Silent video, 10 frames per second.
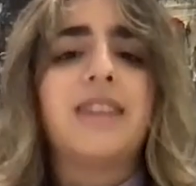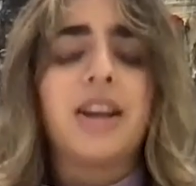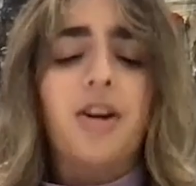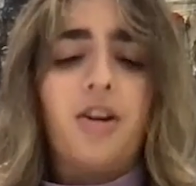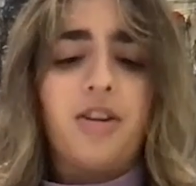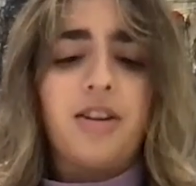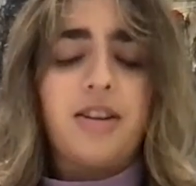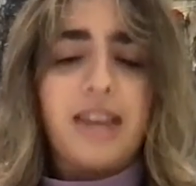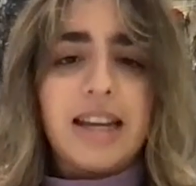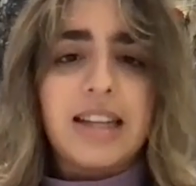on the
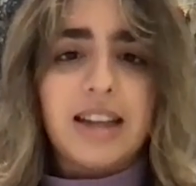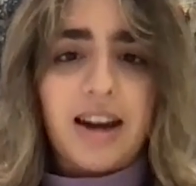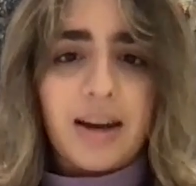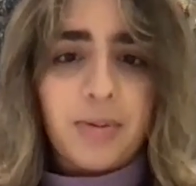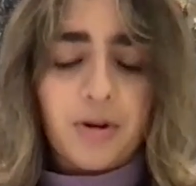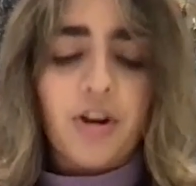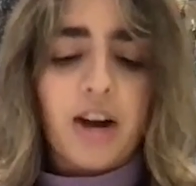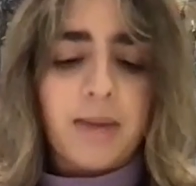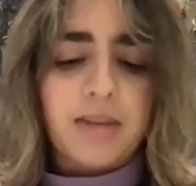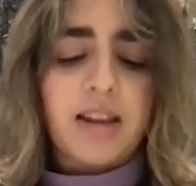EDI programs
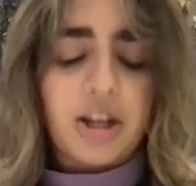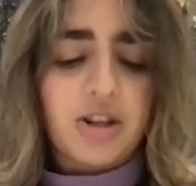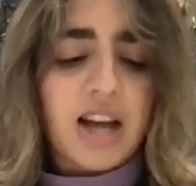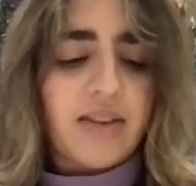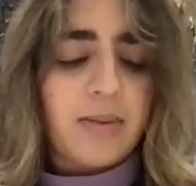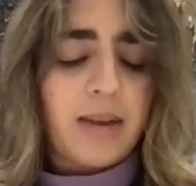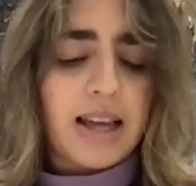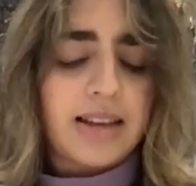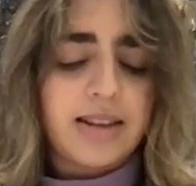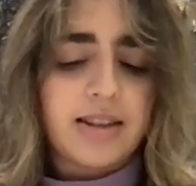that they should have in
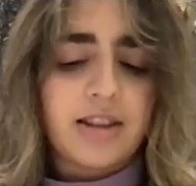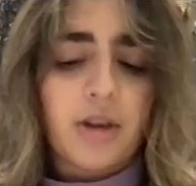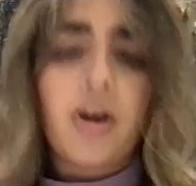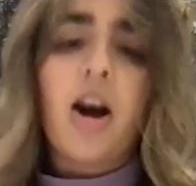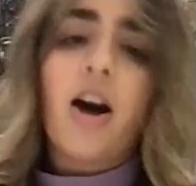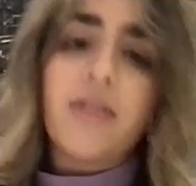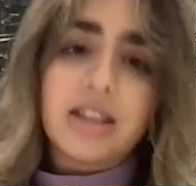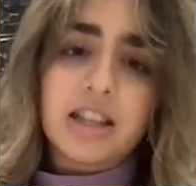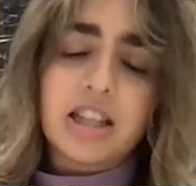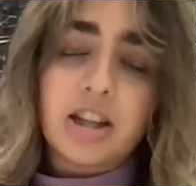place. So our
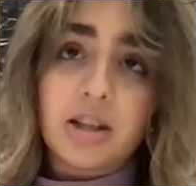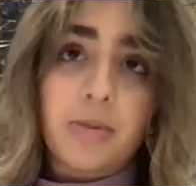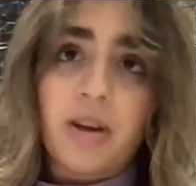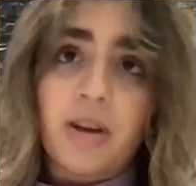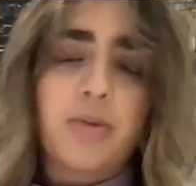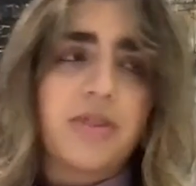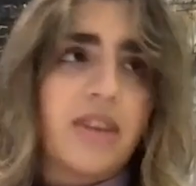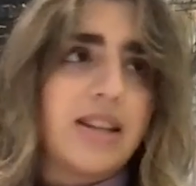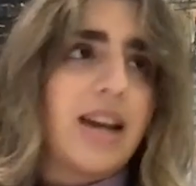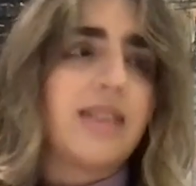visit to De Montfort was
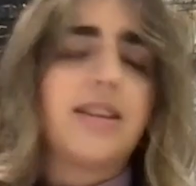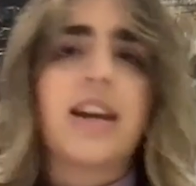fantastic.